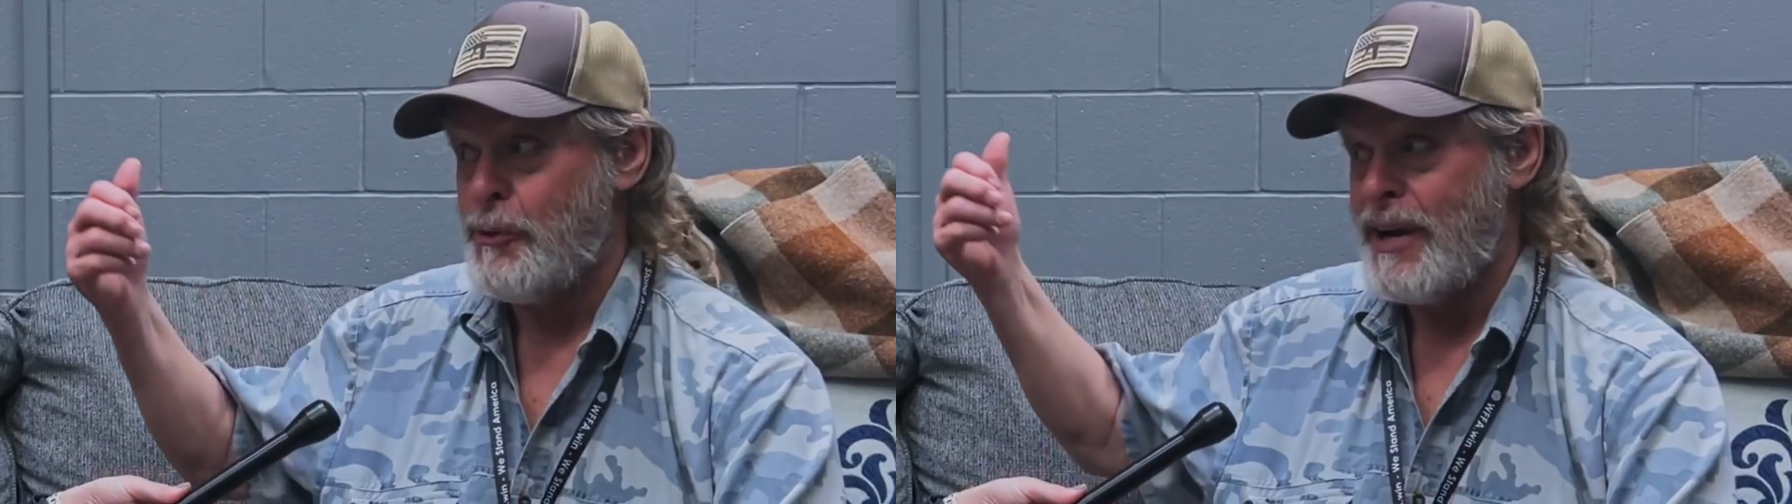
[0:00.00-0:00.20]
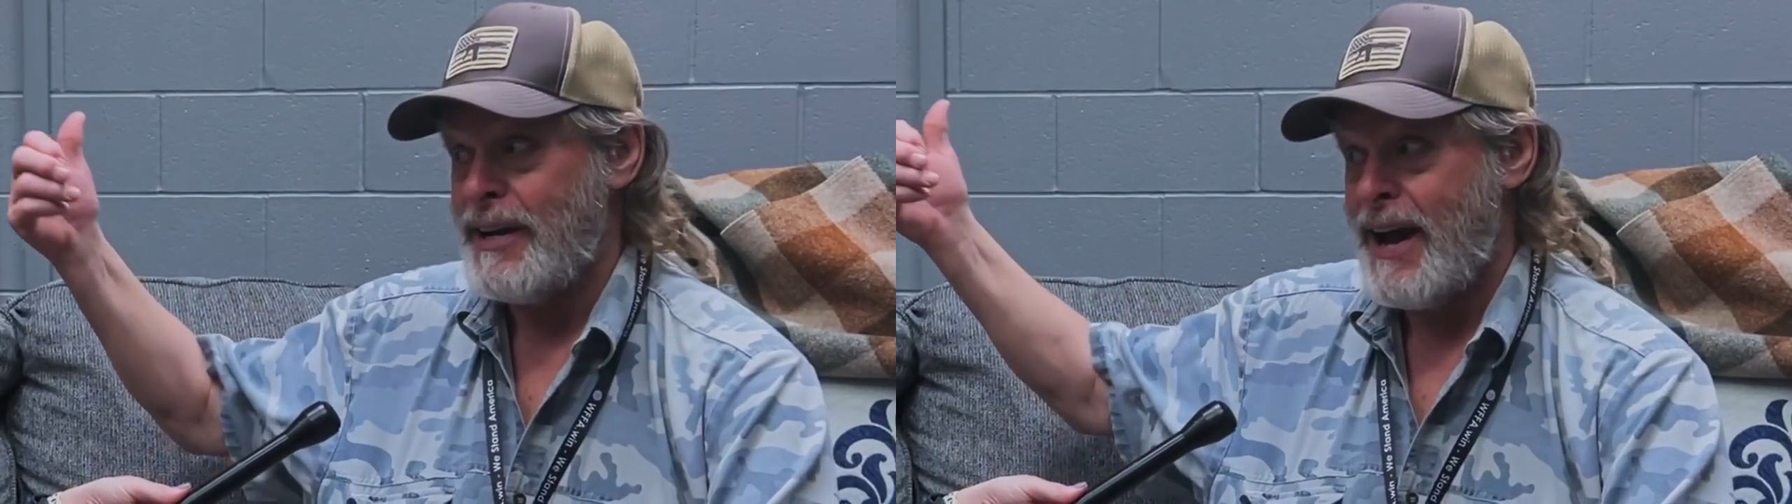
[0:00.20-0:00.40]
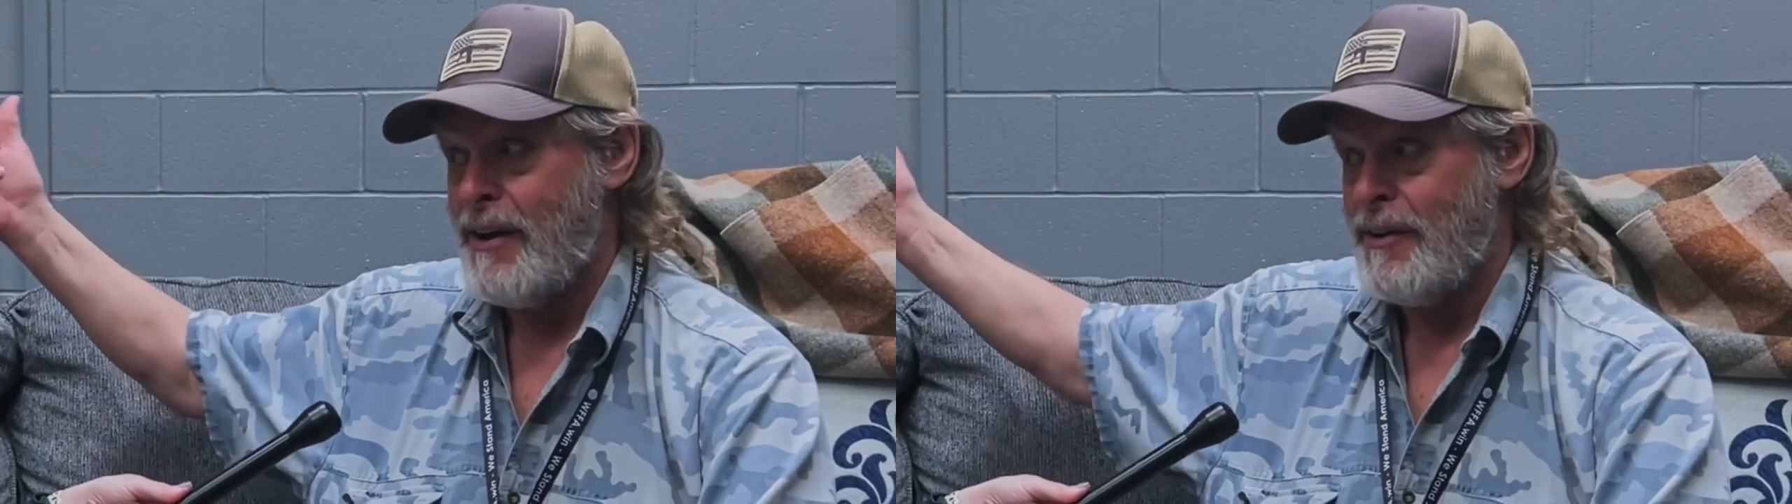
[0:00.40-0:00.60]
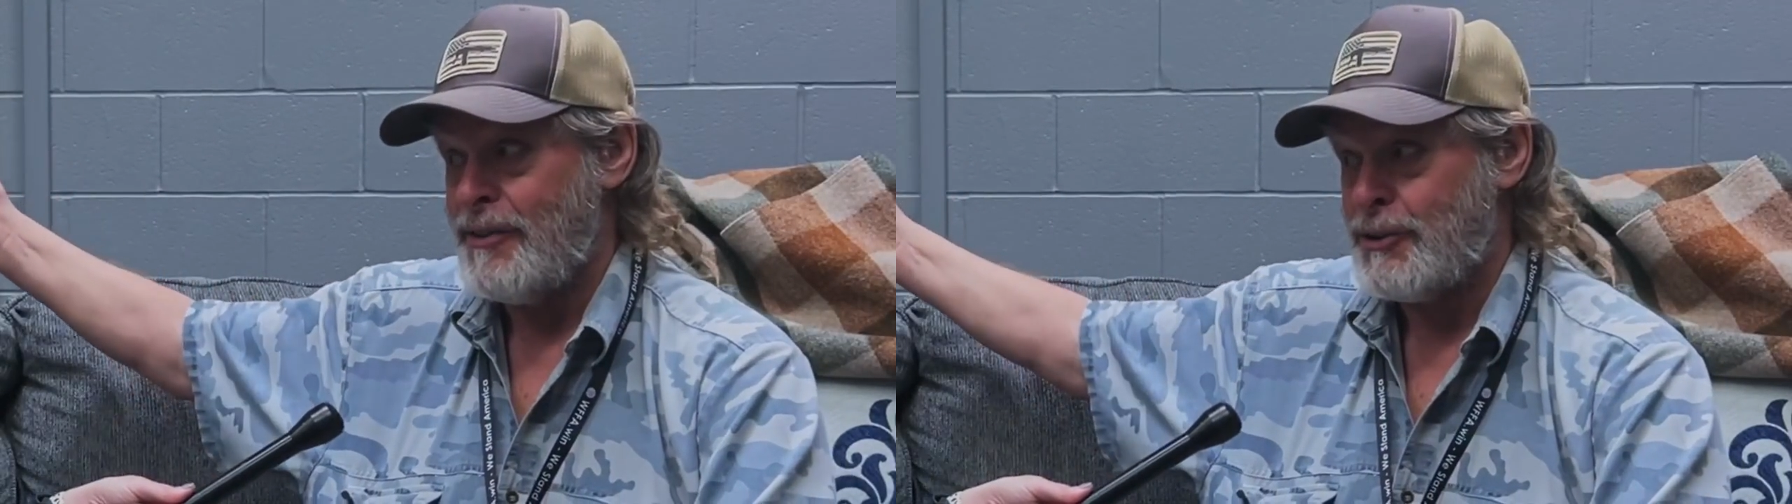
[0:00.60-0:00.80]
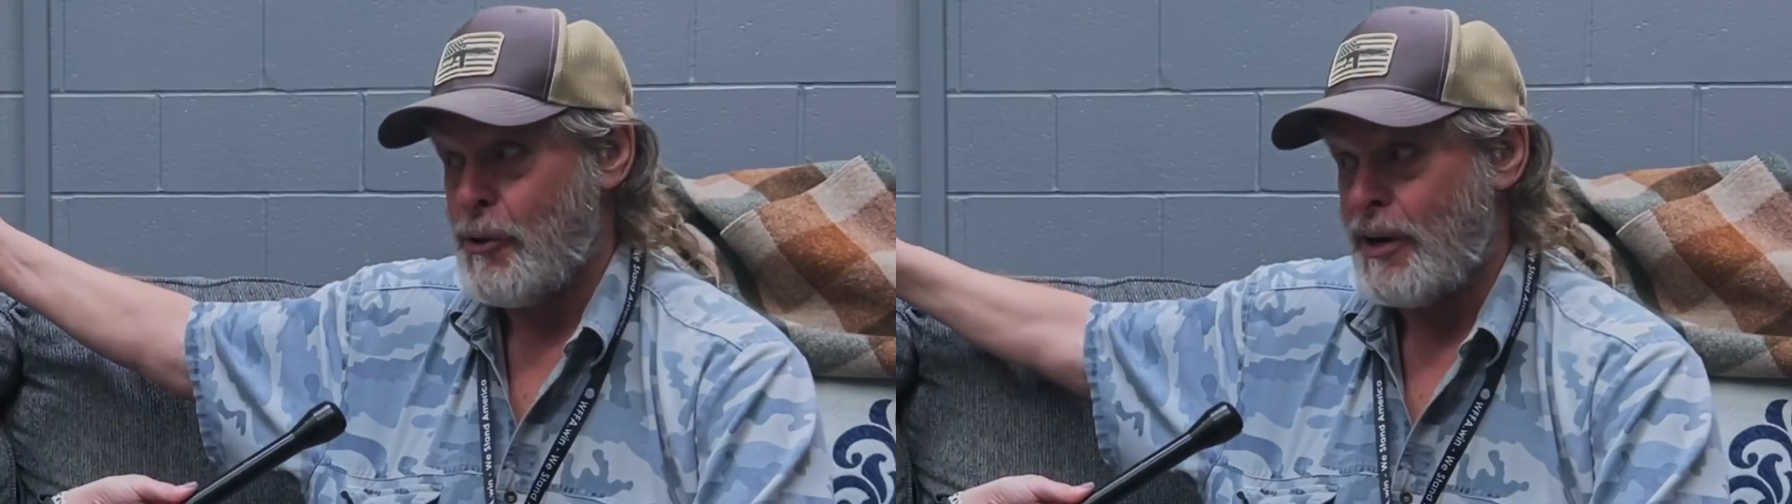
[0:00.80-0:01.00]
right now,
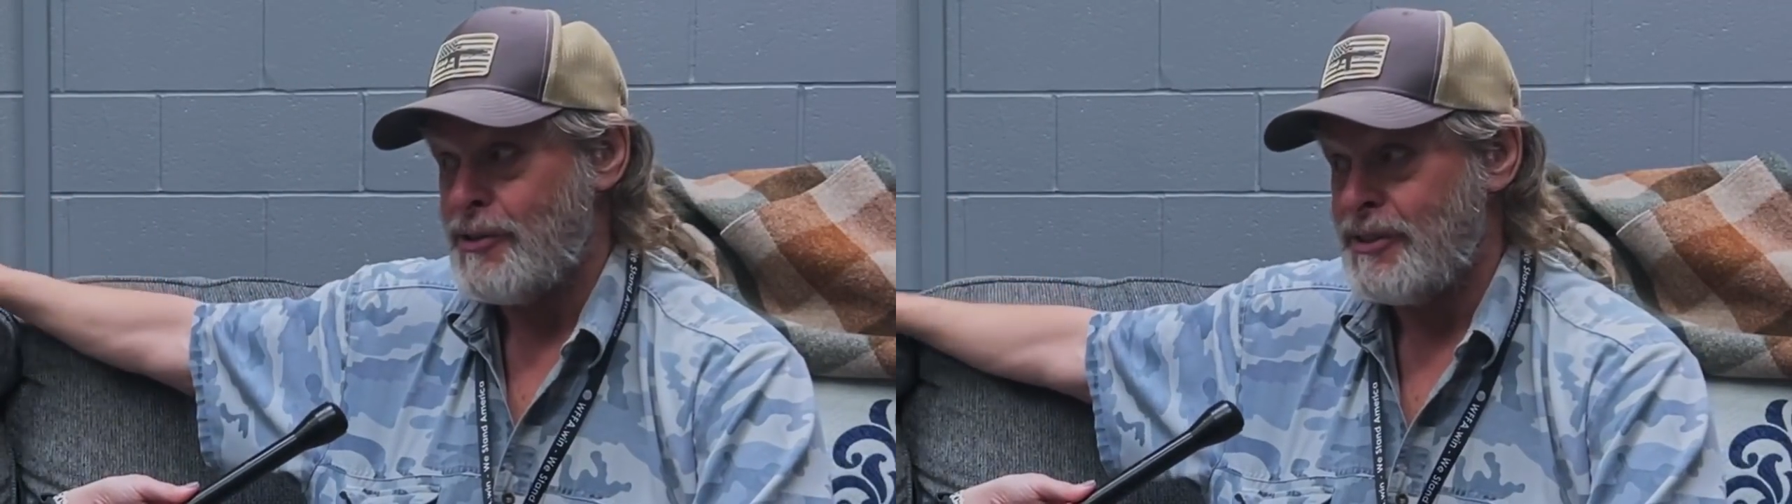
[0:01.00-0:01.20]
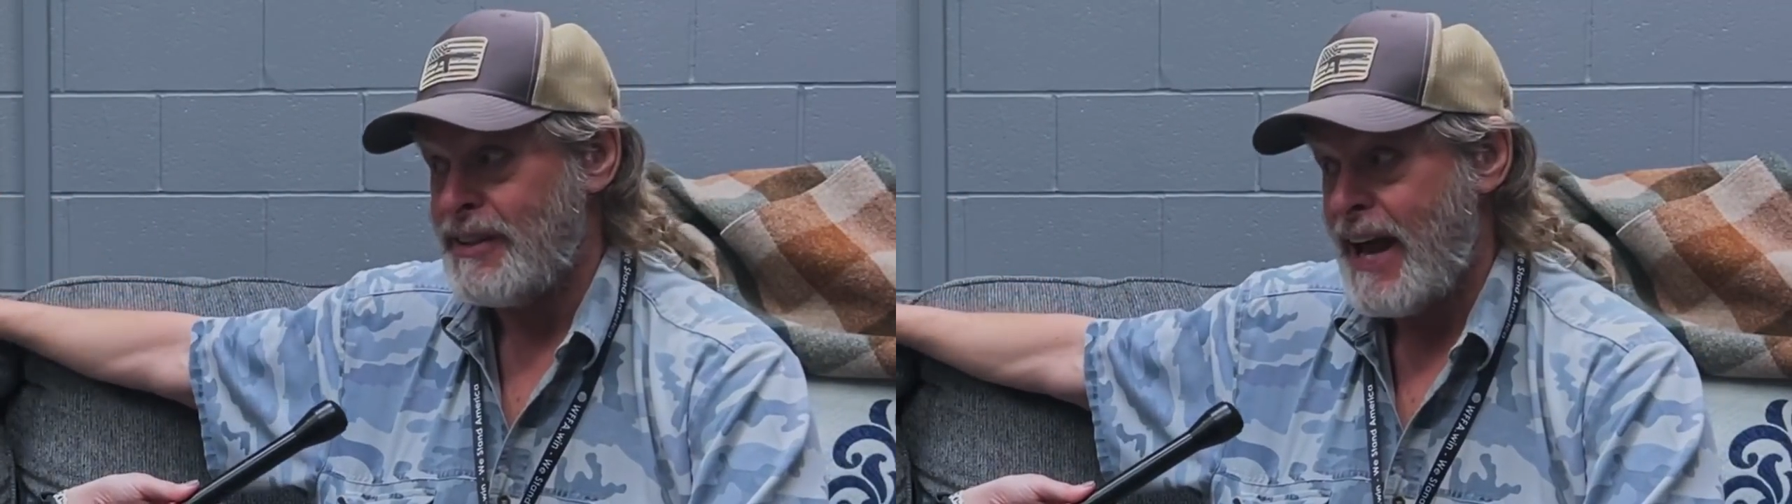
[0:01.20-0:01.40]
the truckers in